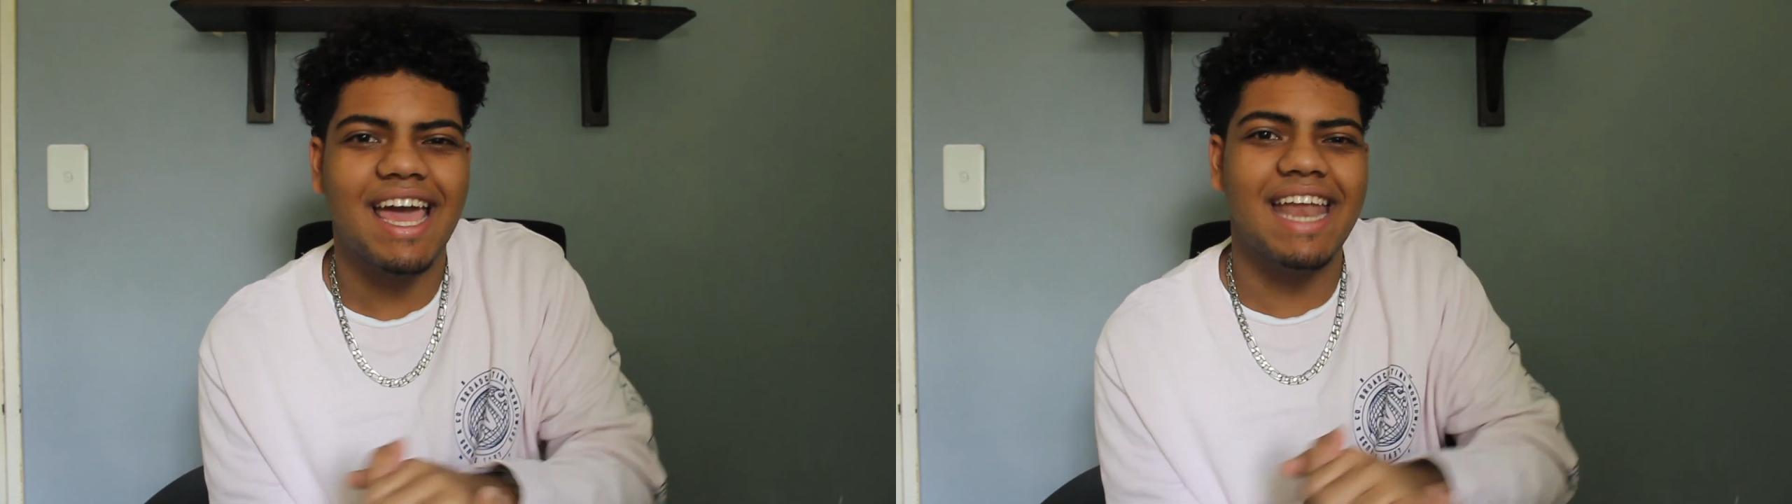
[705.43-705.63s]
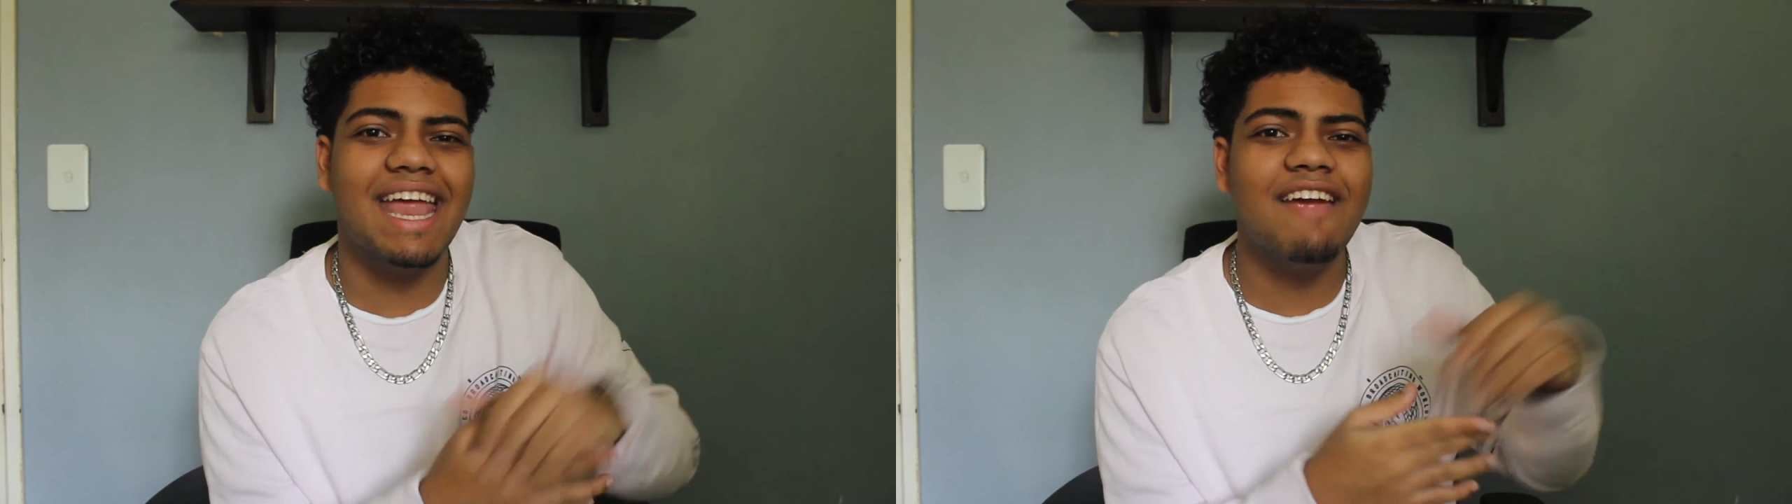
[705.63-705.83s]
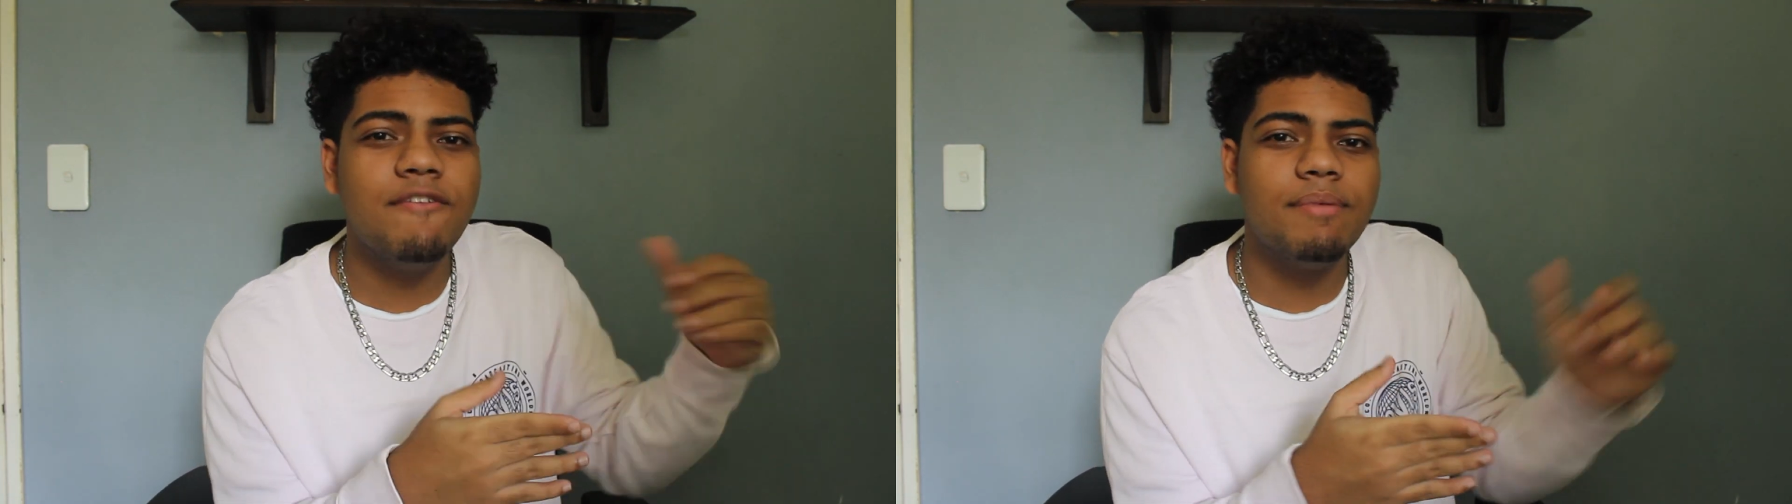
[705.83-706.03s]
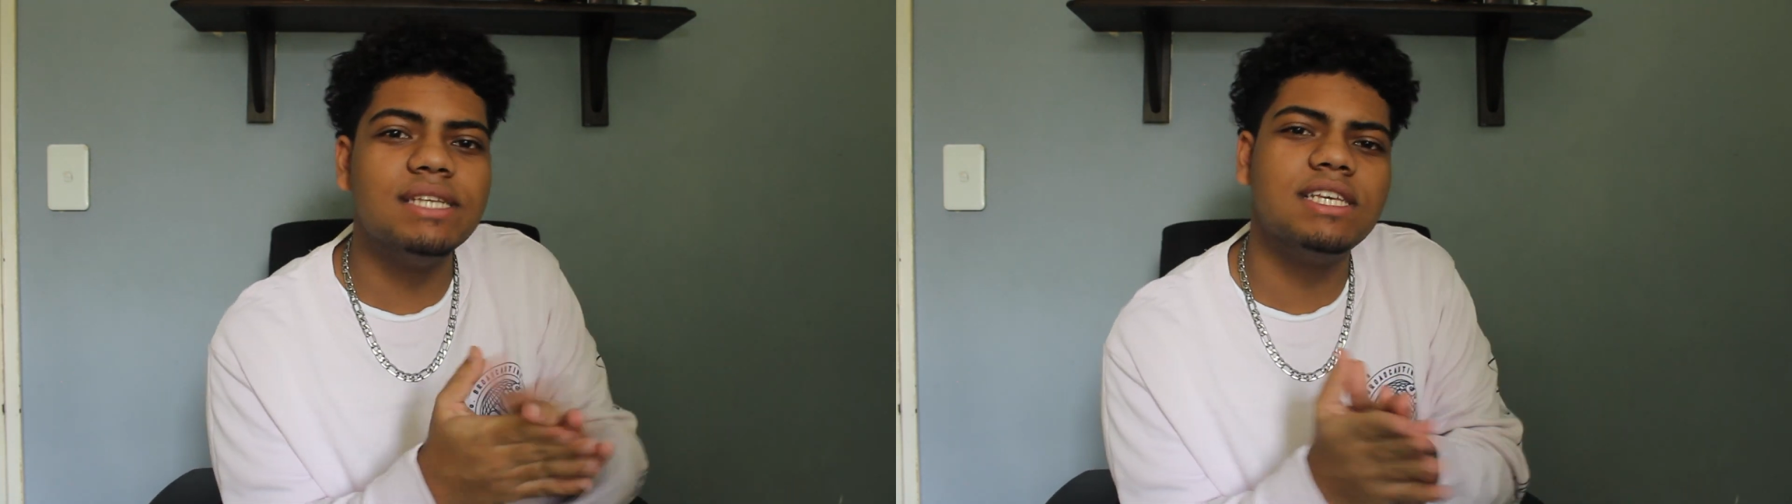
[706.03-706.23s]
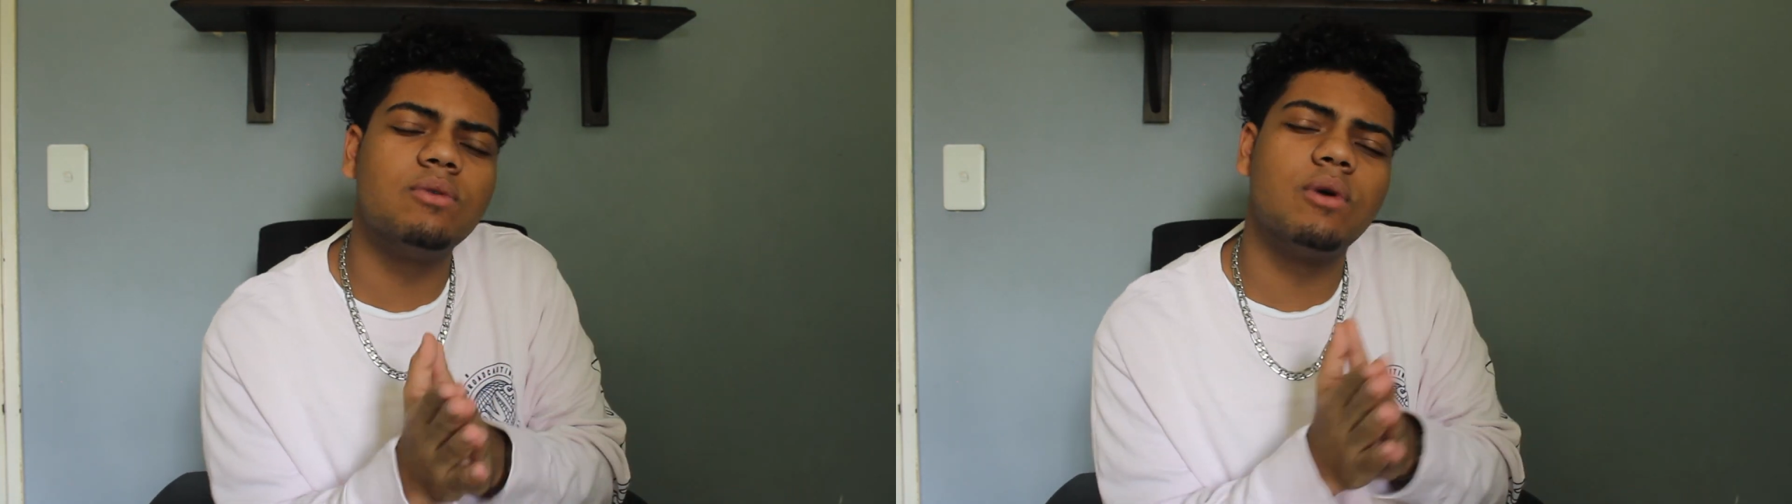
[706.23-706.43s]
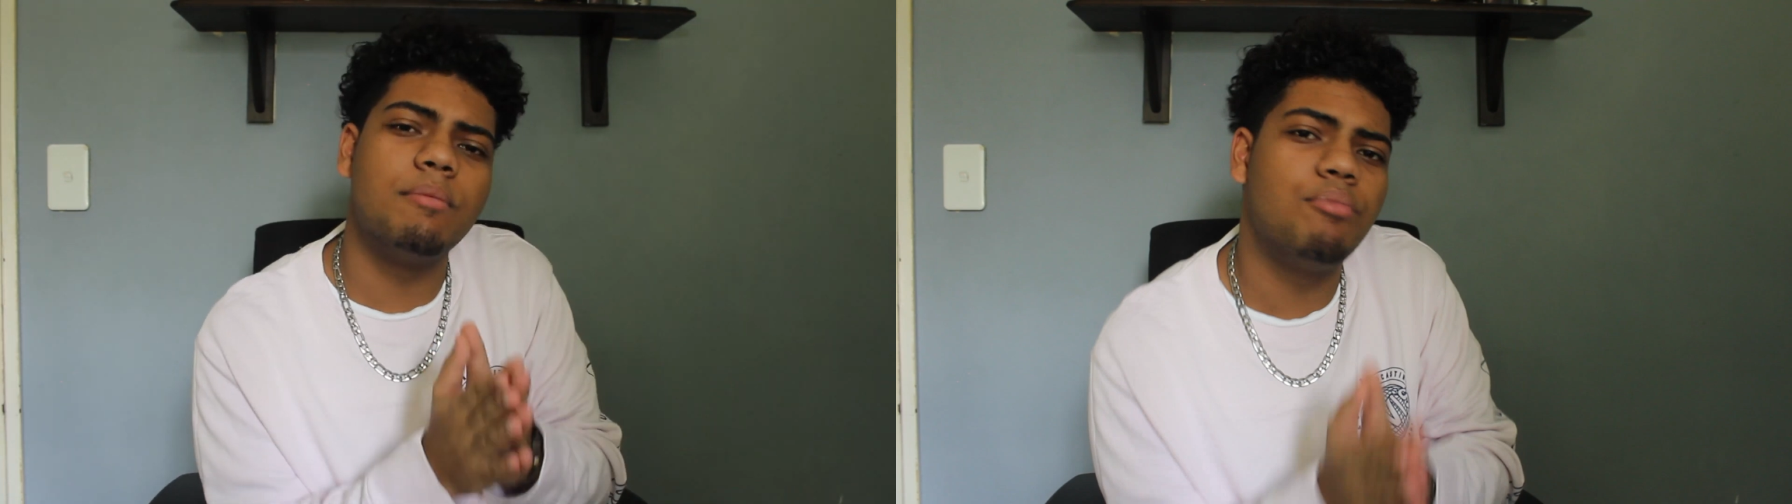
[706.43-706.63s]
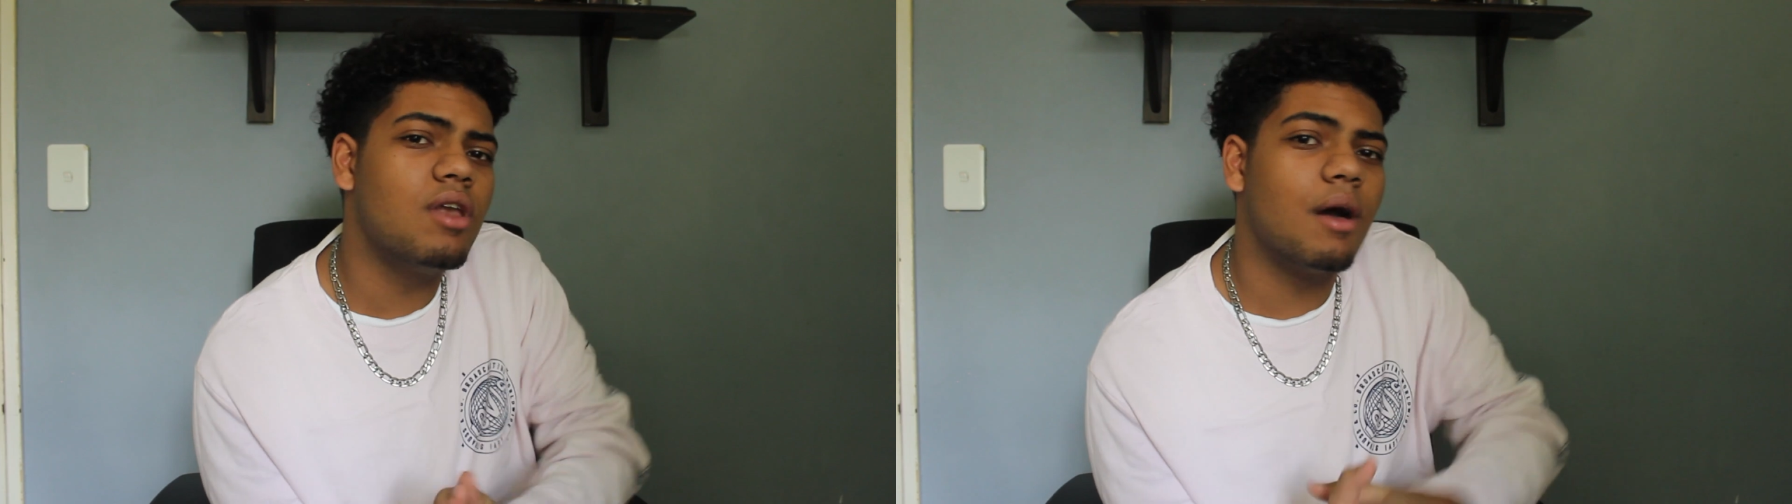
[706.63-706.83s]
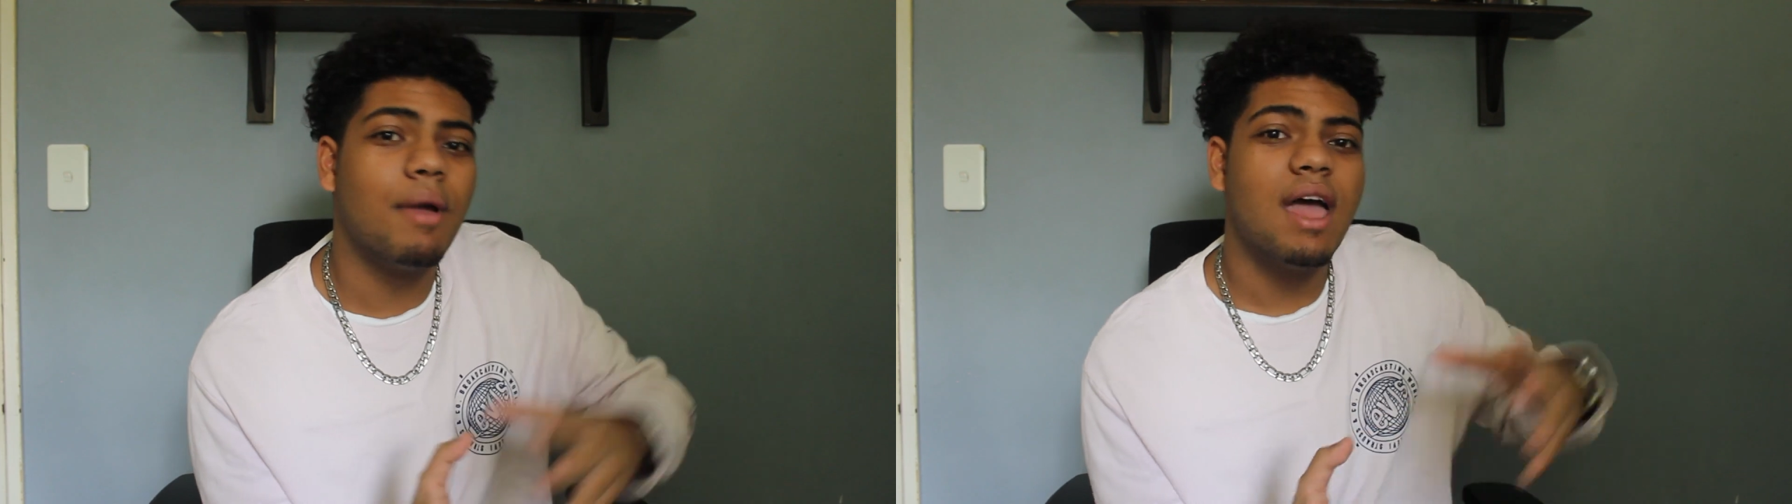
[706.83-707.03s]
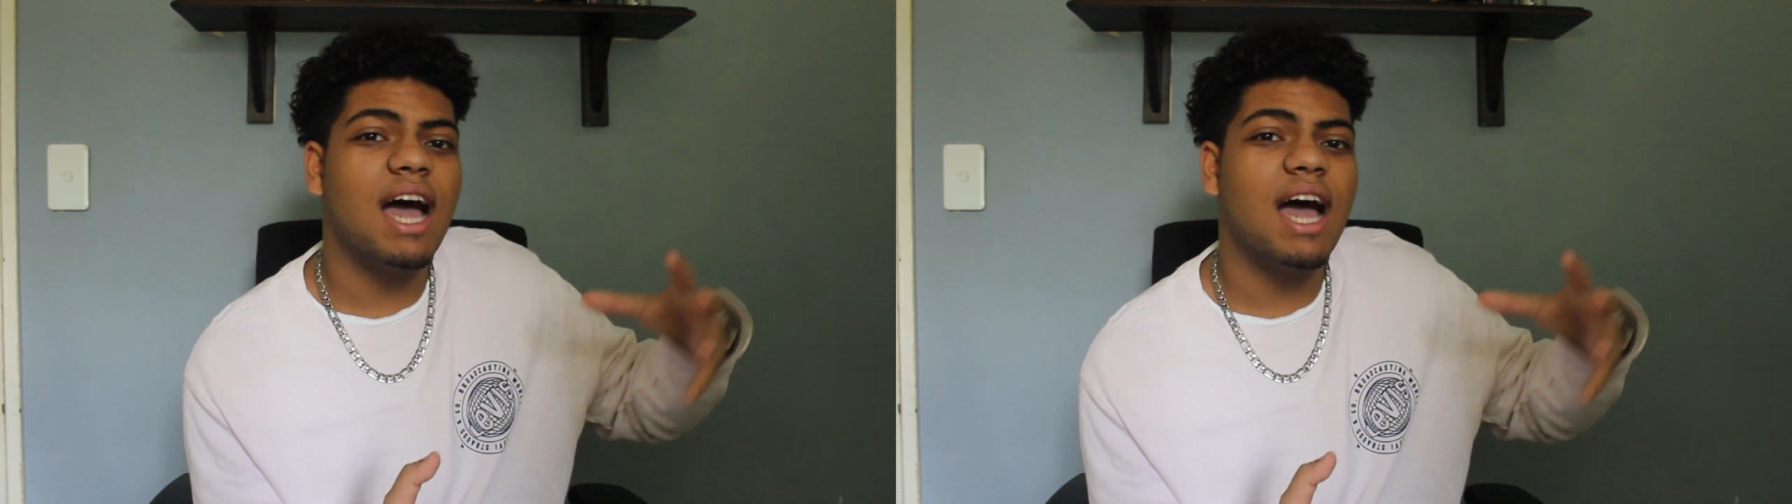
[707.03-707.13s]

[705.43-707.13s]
and everybody said we're gonna pull up.